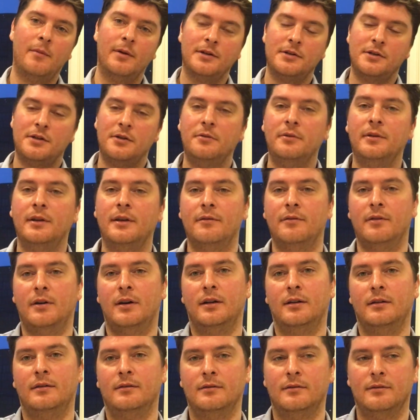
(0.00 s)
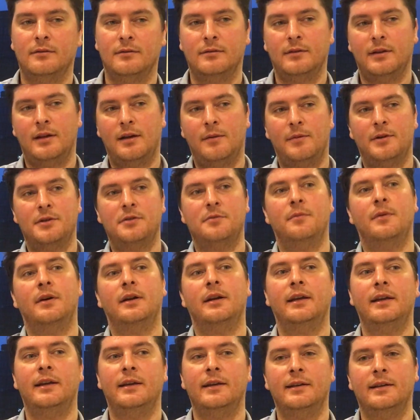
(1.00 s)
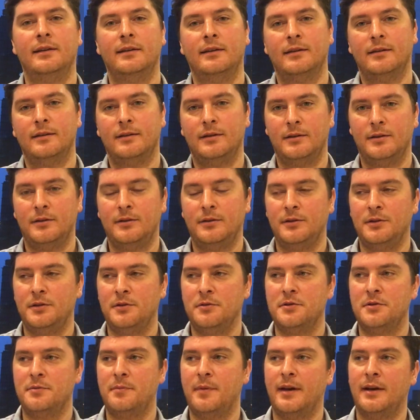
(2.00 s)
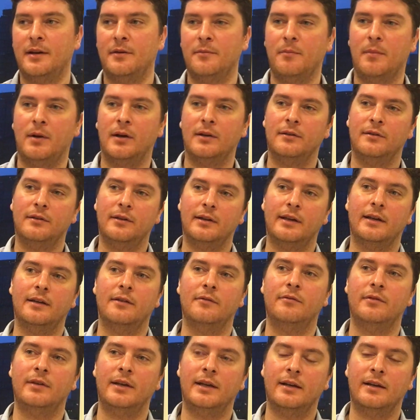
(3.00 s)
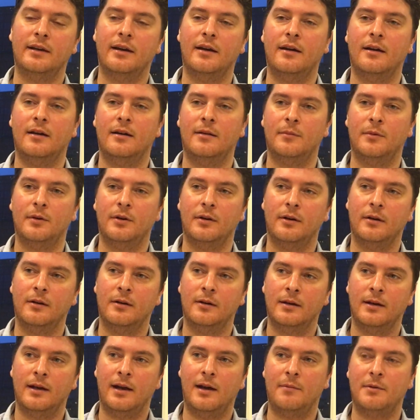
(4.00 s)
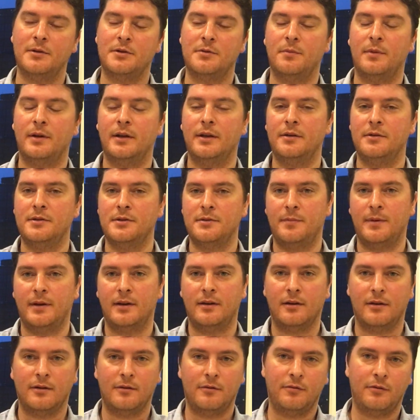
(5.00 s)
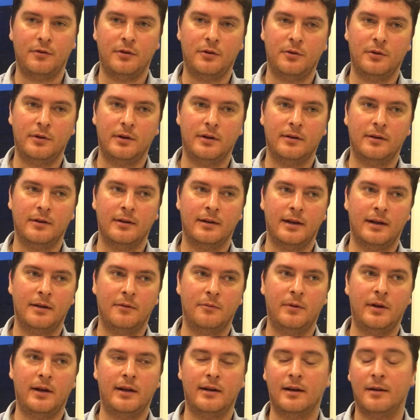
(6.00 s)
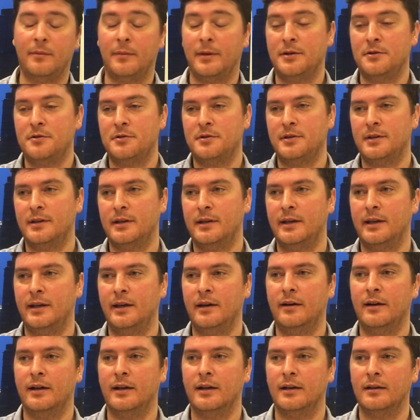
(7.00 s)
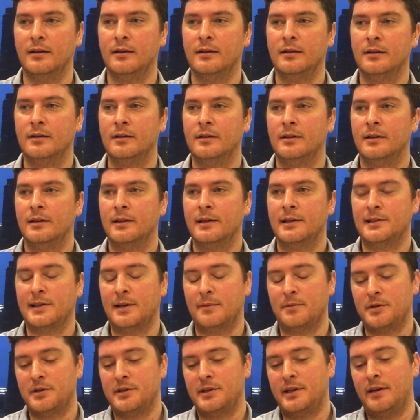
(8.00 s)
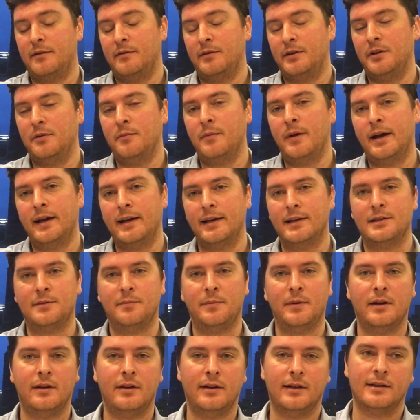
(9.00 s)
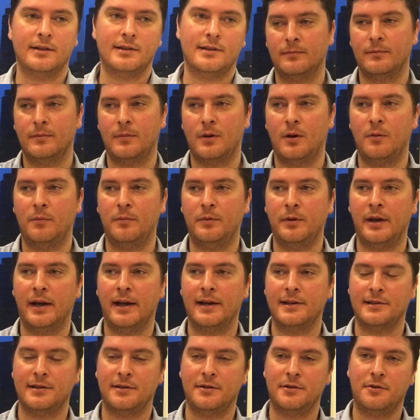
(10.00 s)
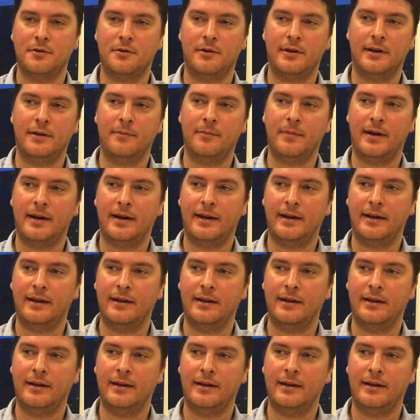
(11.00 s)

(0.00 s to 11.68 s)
you live on, how much money you spend monthly in Vietnam, or how much money you spend on food and rent. I'm interested to hear it, because I'm just giving you my experience. Hope you guys enjoyed my